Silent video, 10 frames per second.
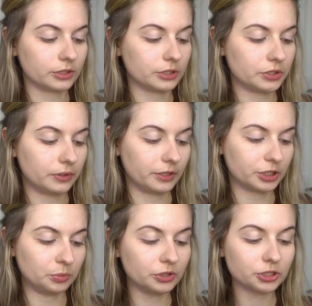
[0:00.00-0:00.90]
to this
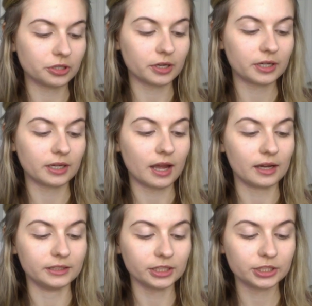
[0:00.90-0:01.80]
Moodstruck
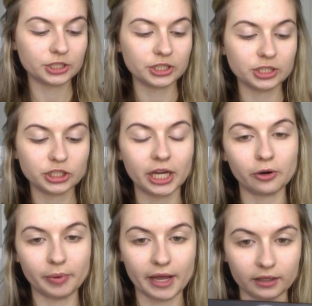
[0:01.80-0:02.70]
Addiction Shadow
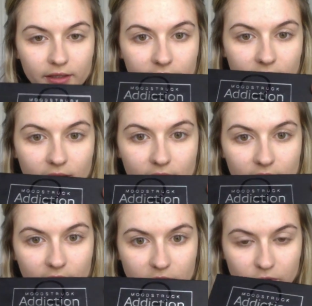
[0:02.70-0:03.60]
Palette.
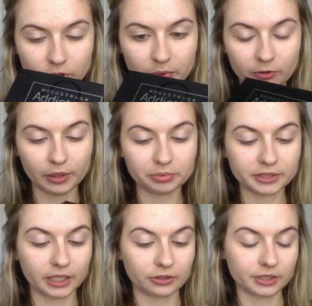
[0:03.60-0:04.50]
It's also part of my
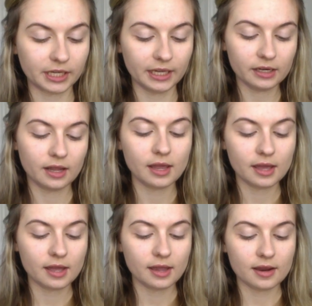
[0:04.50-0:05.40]
presenter's kit.
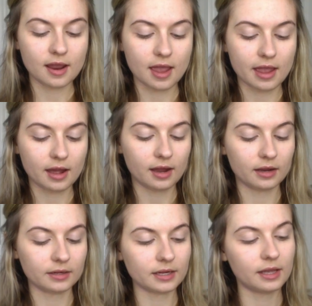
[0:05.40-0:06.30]

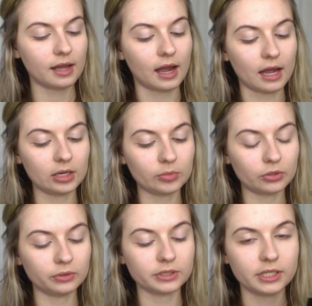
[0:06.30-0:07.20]
And I am
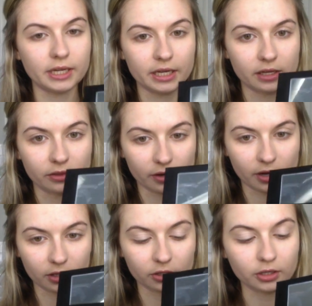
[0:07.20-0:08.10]
going to take the
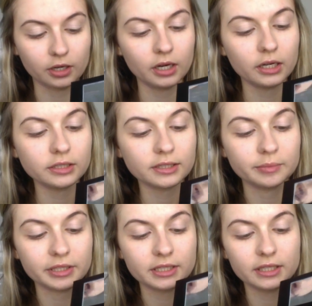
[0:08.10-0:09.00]
color
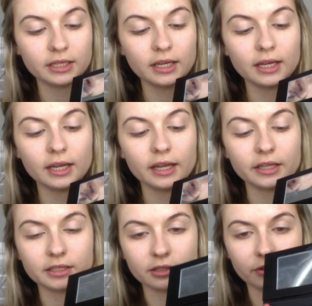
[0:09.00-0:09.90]
Smitten.
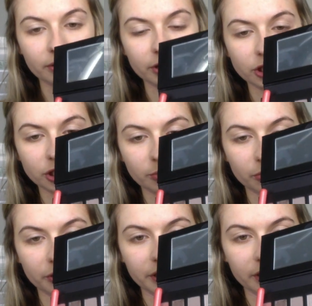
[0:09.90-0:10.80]
It's a very
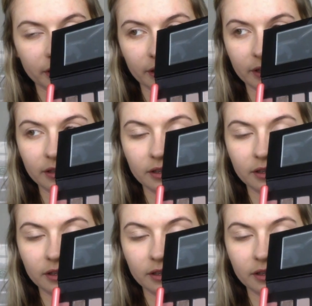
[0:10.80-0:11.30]
shimmery, like,